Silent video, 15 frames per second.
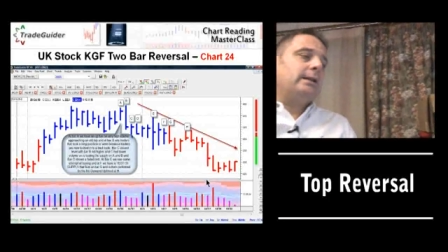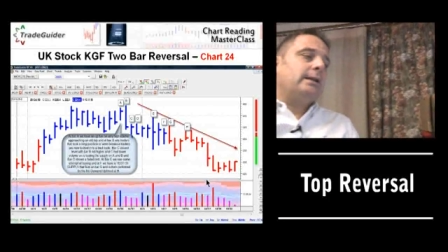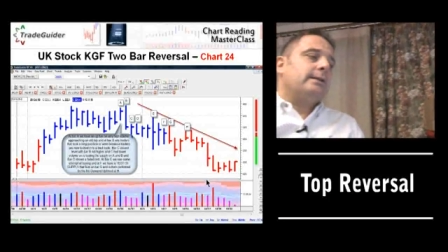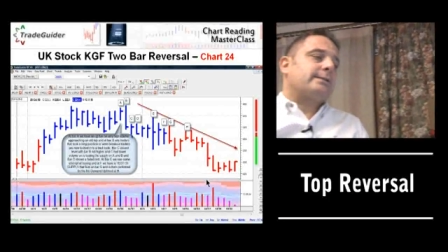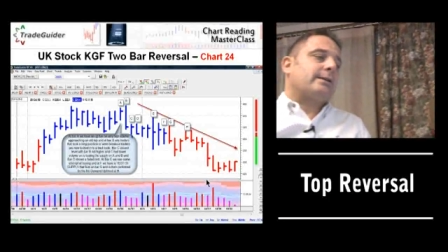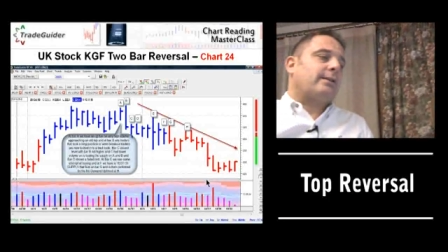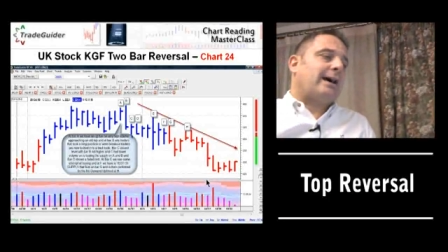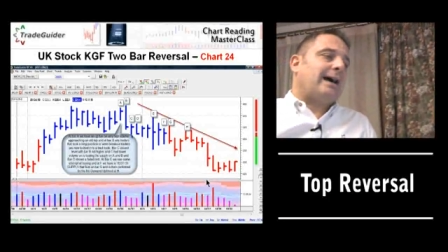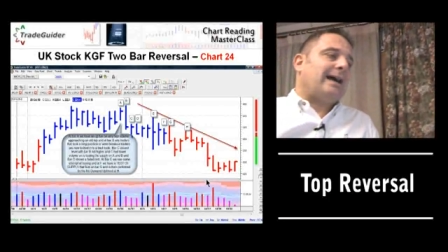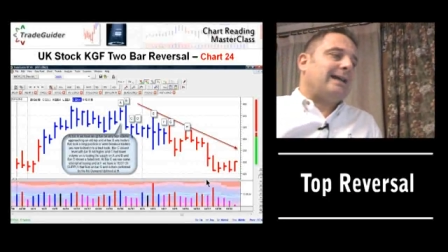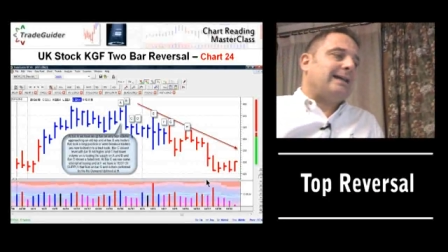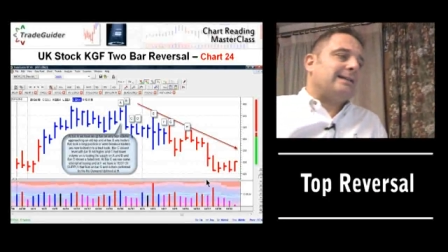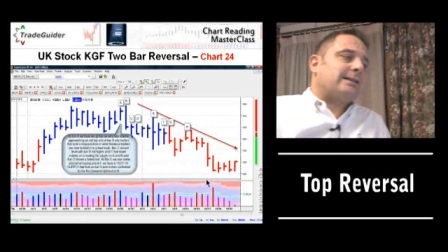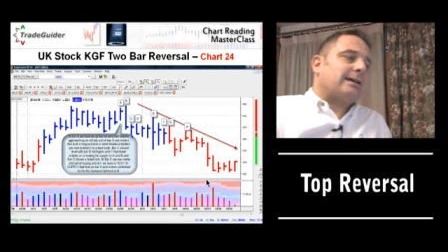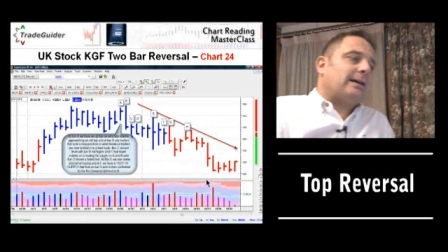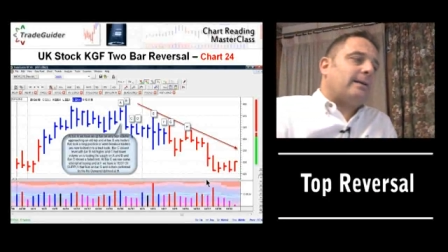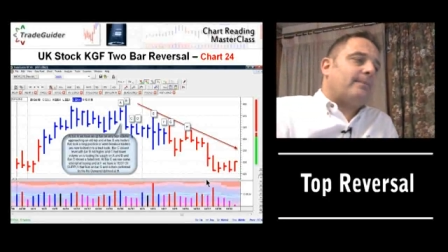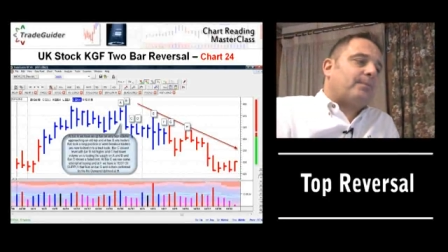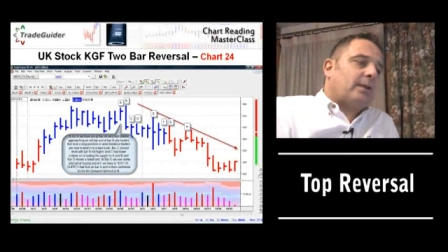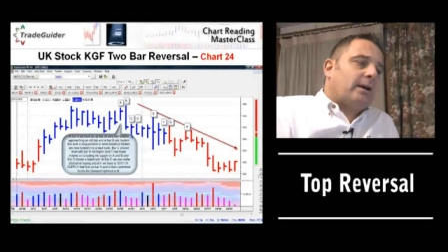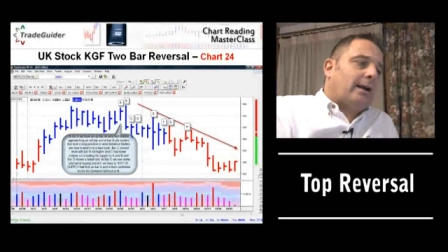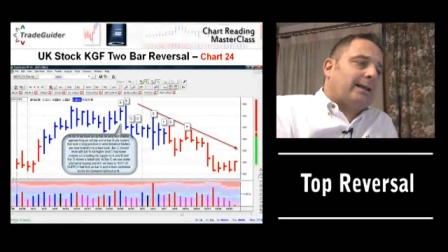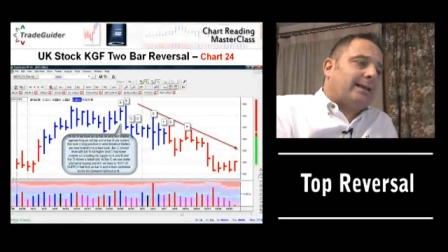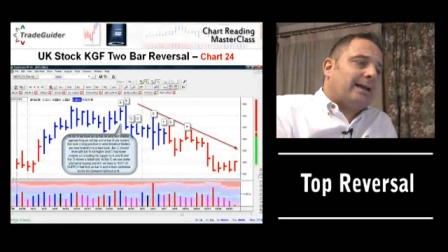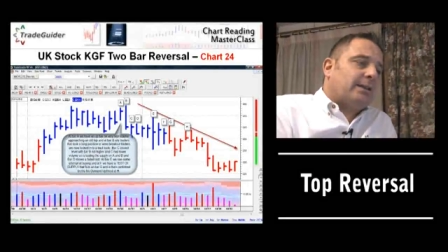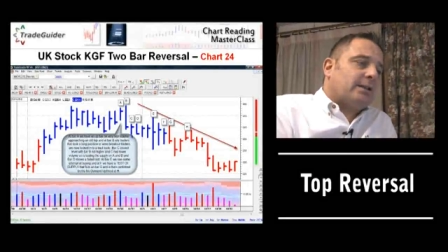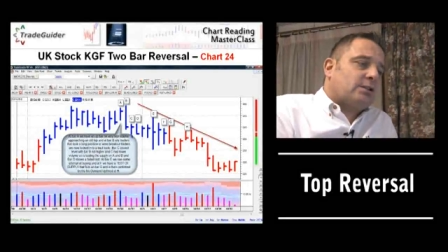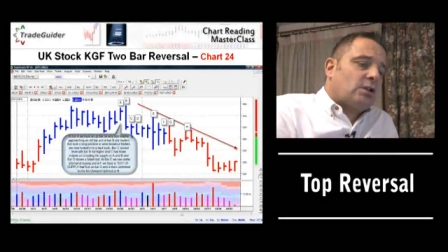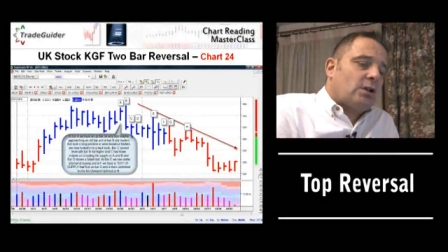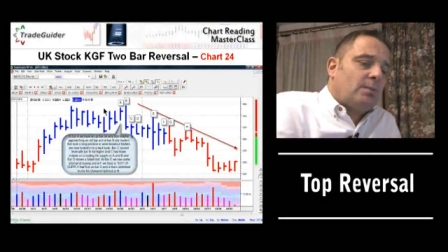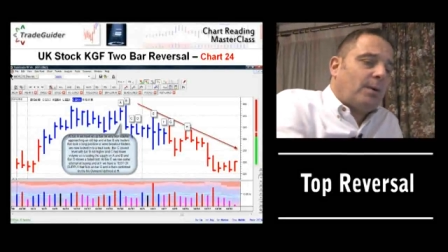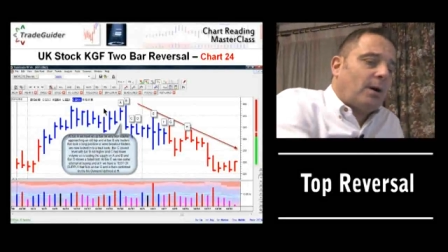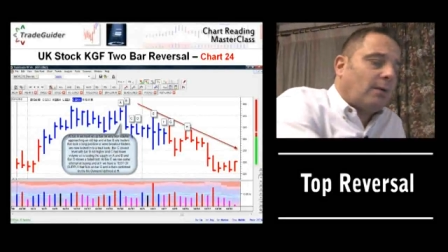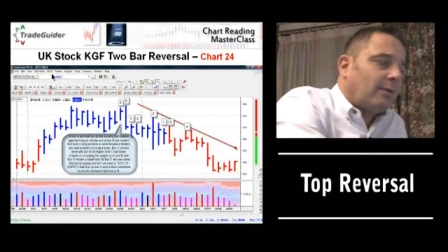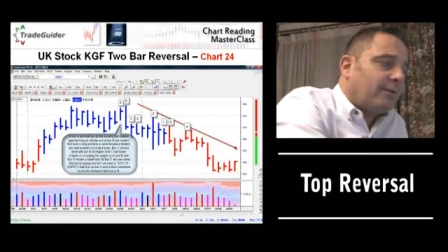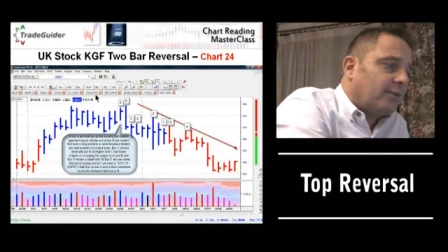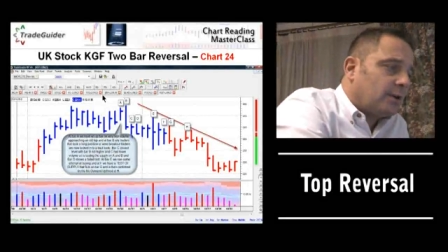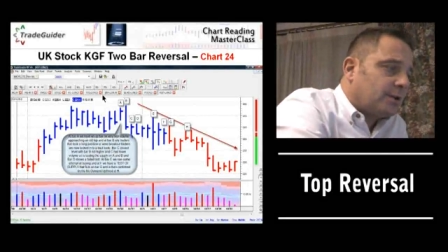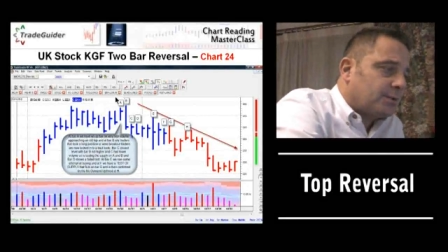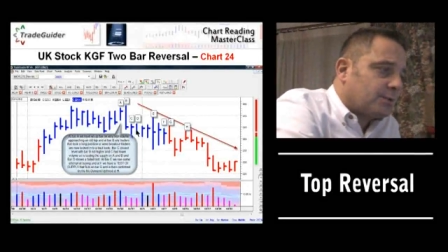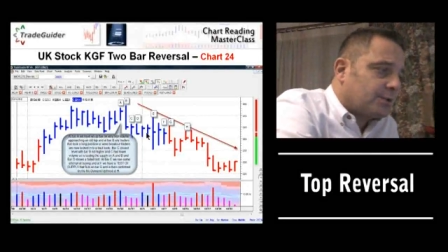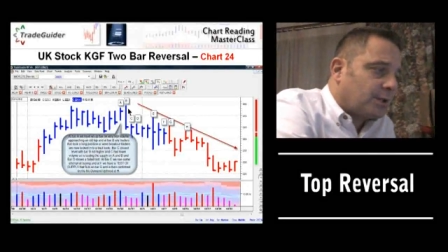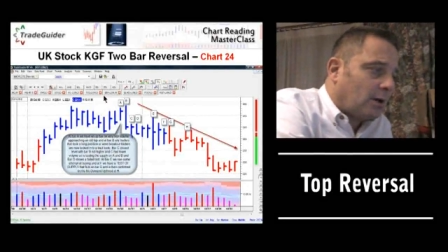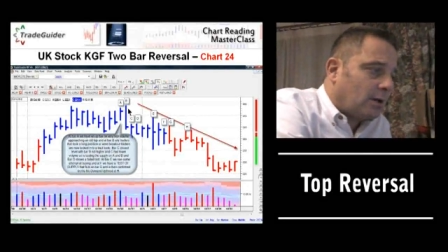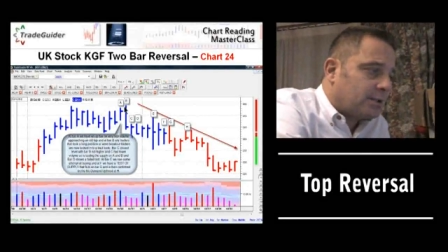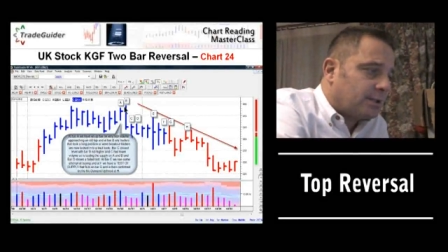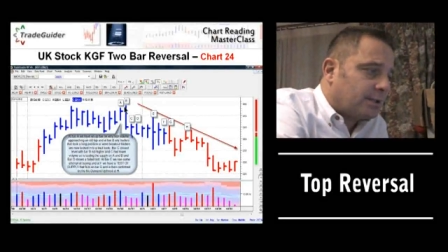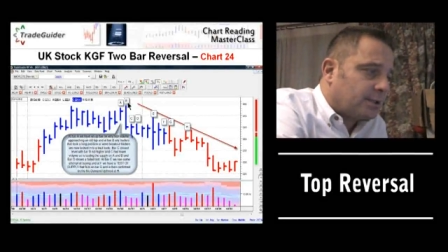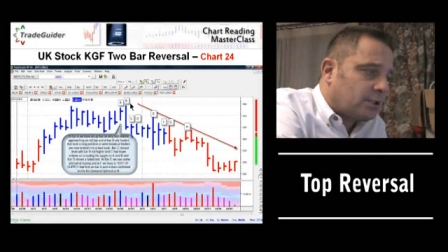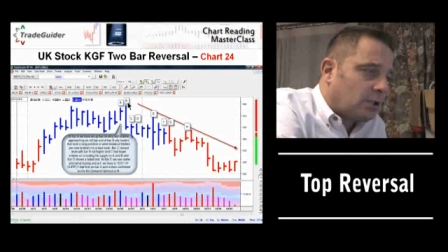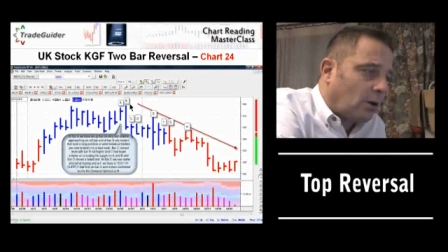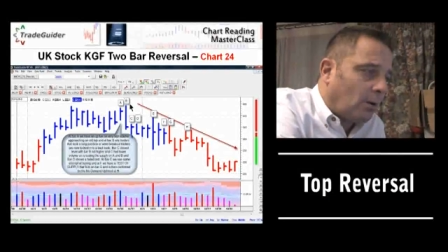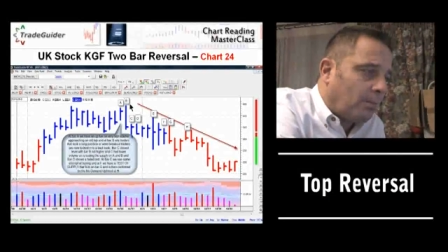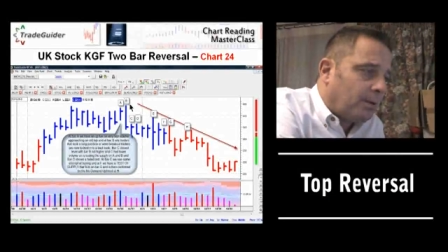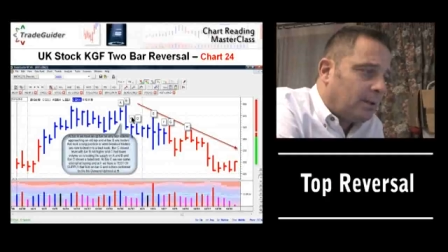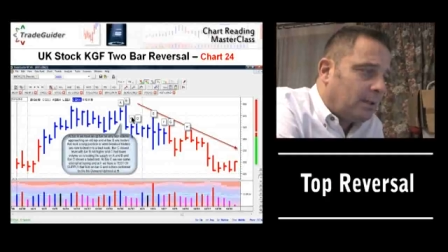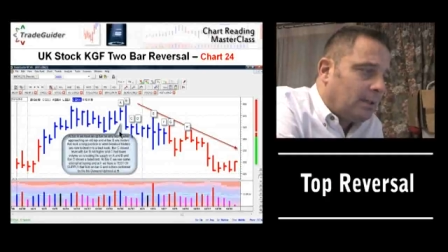So that is again the 2-bar reversal starts at the top,